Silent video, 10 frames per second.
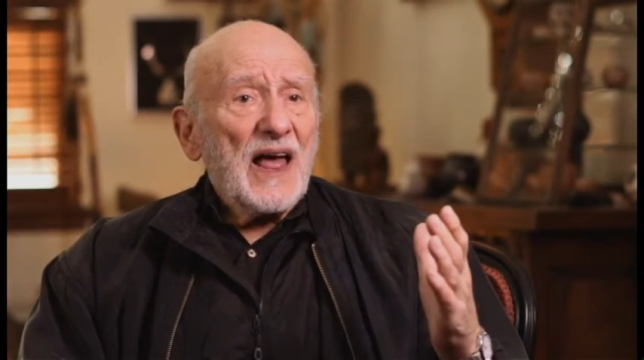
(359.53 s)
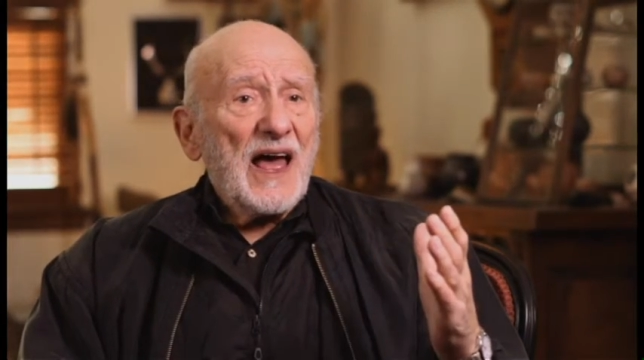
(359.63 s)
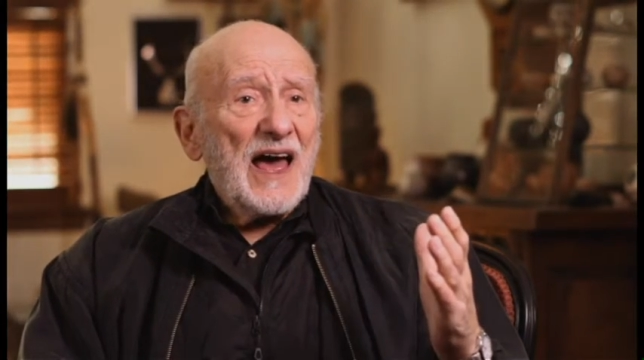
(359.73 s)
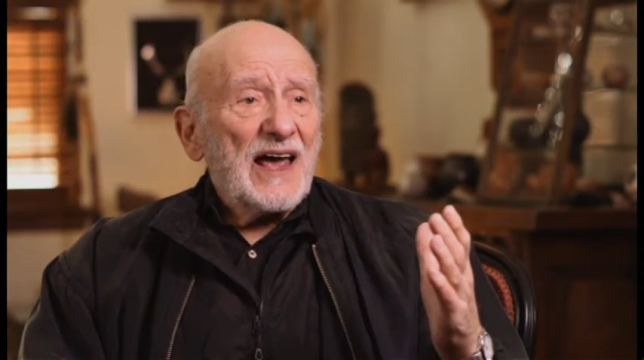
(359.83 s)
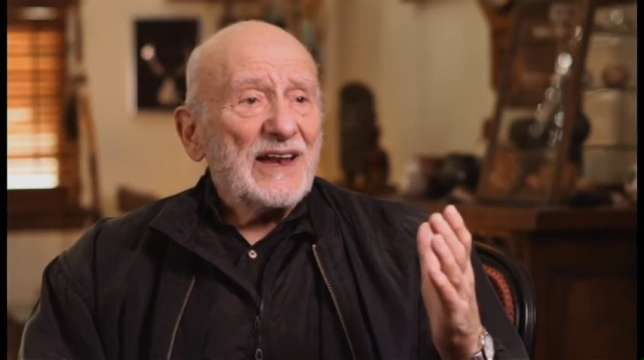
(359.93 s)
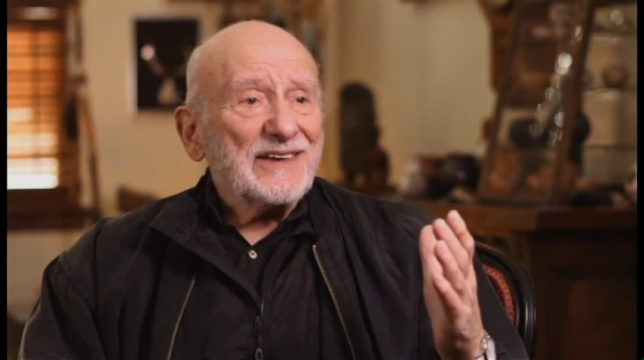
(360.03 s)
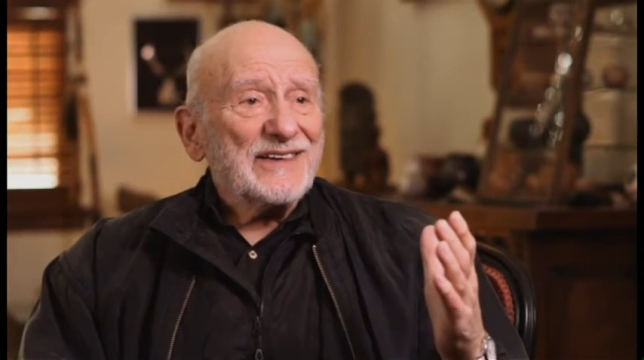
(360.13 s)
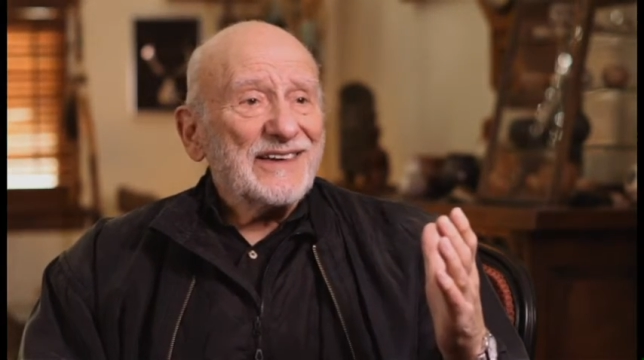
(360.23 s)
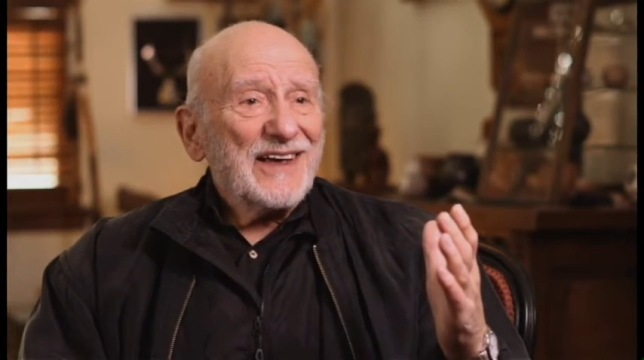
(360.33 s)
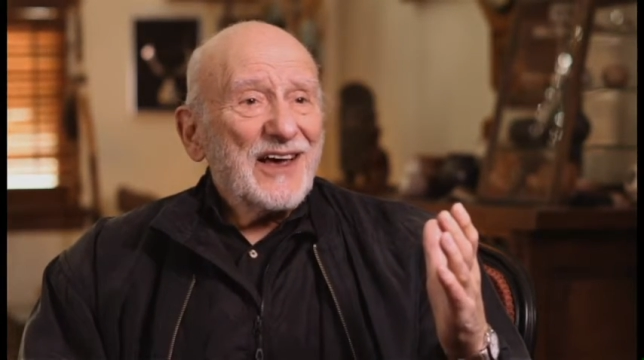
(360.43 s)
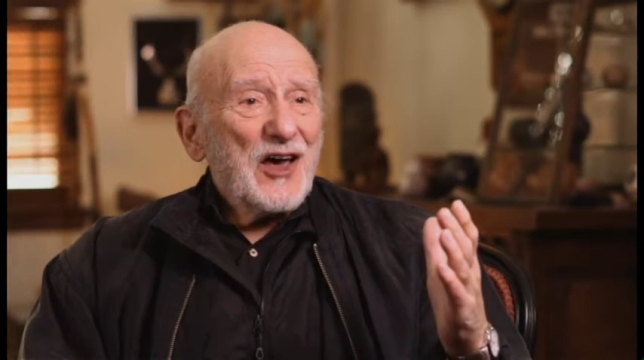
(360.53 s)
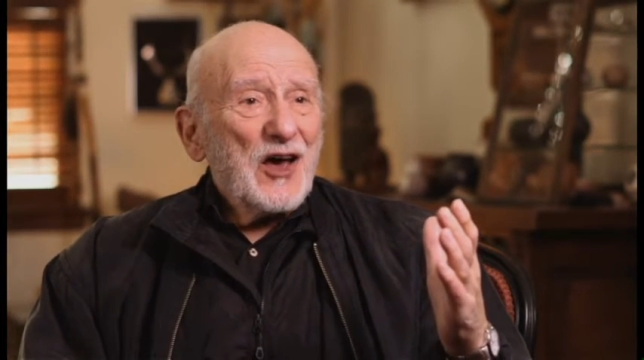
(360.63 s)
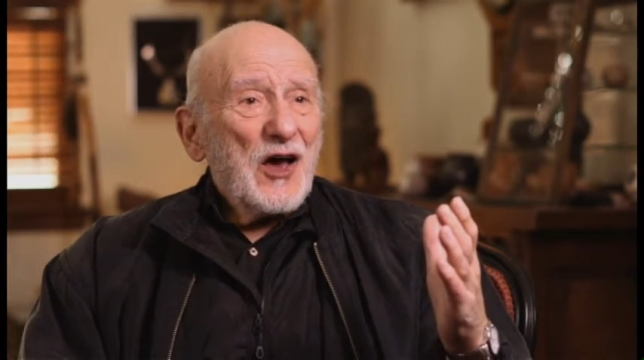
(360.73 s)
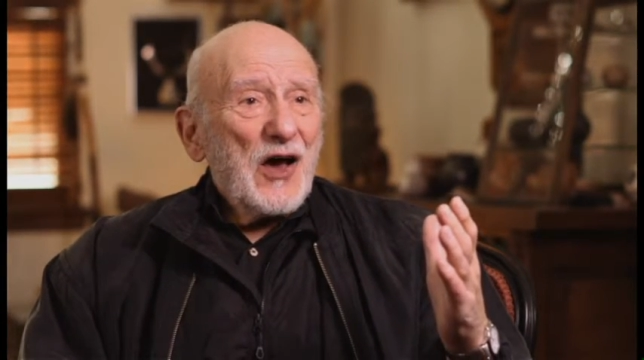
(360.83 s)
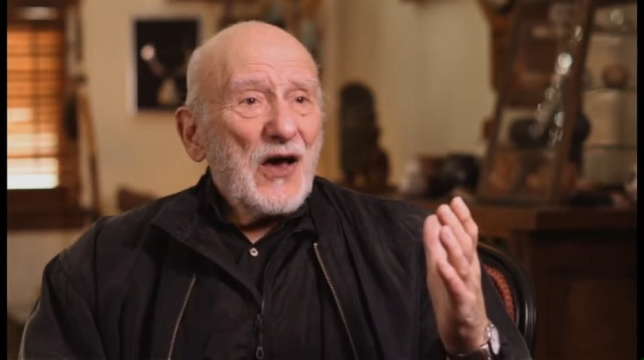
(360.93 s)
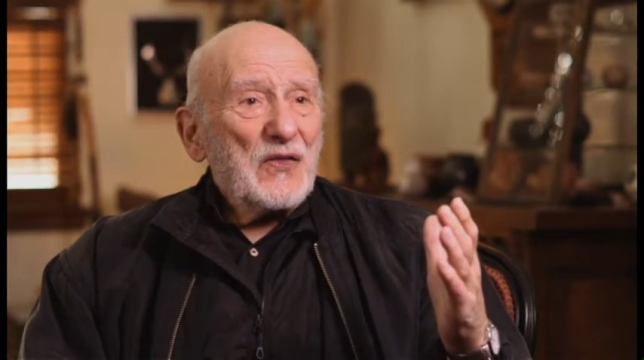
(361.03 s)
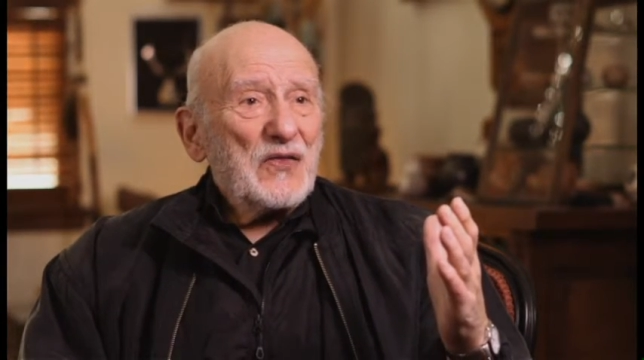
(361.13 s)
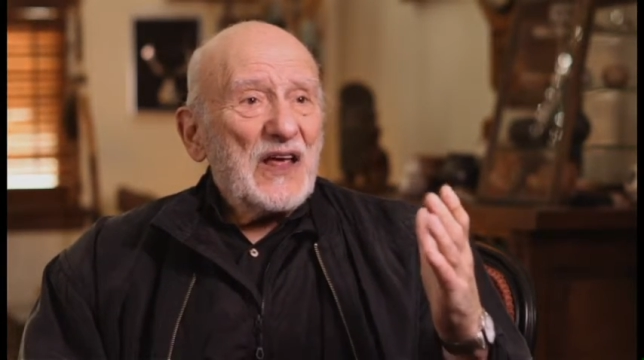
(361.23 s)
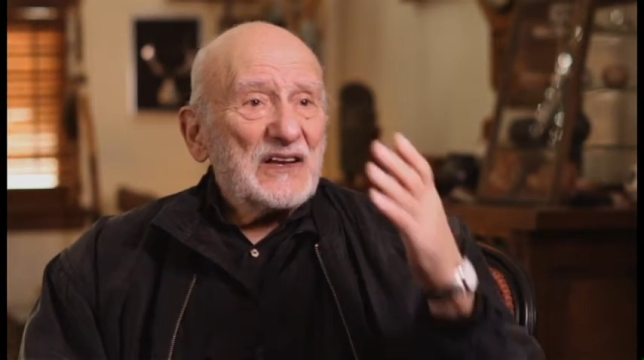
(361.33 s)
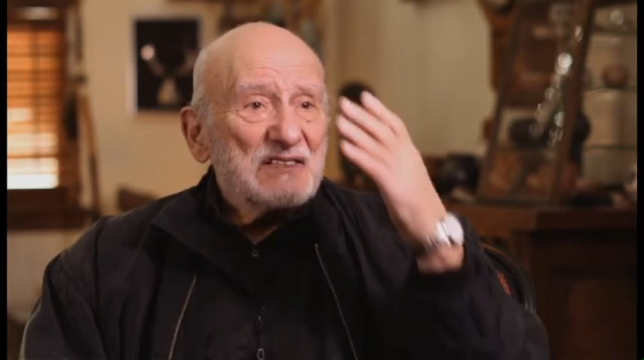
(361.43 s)
And
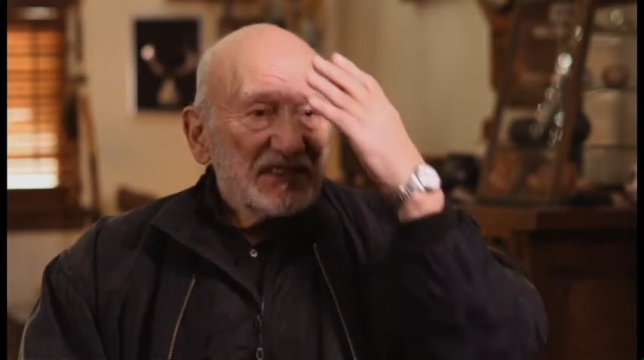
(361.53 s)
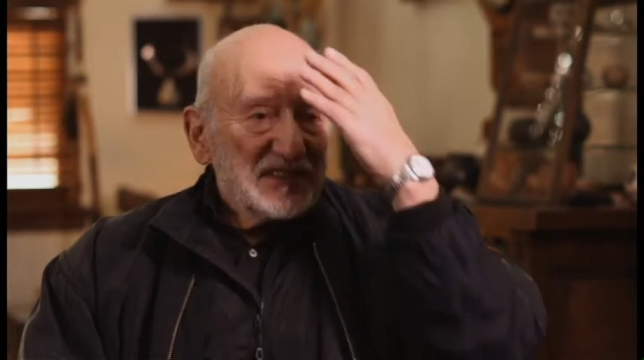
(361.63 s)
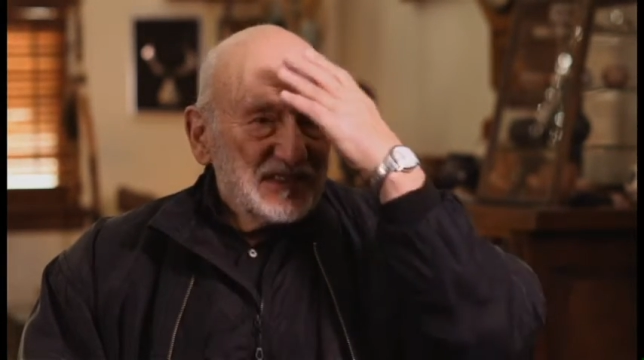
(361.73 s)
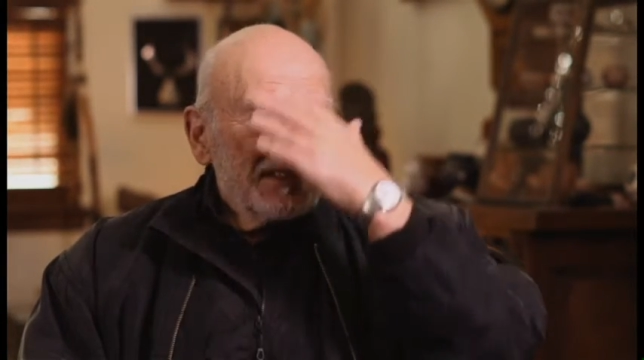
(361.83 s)
then this